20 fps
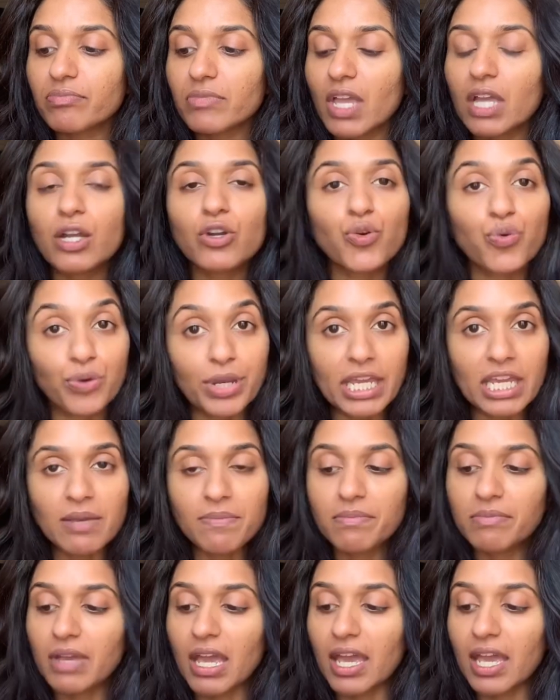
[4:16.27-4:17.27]

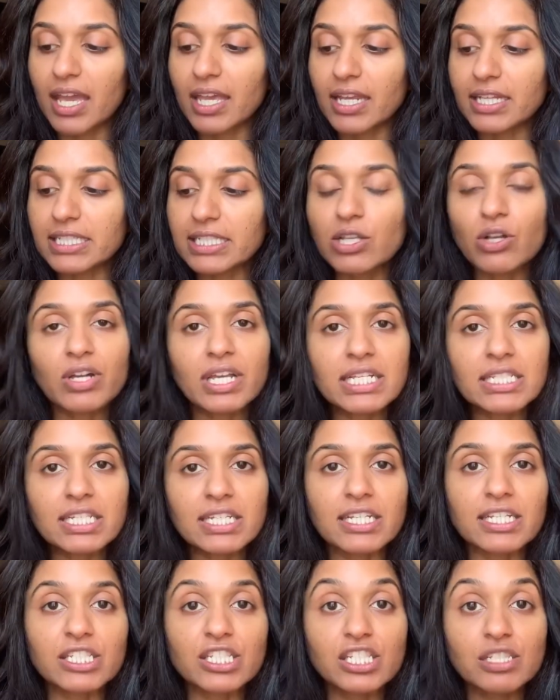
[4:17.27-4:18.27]
cream, and it silkens
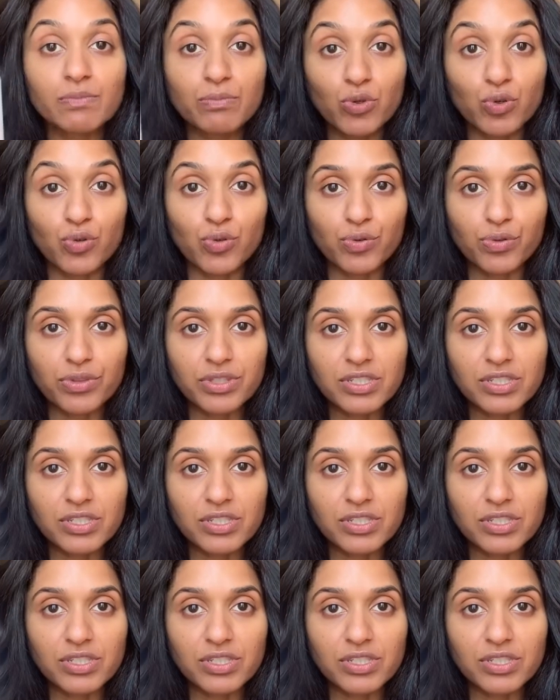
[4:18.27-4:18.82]
and it's smooth,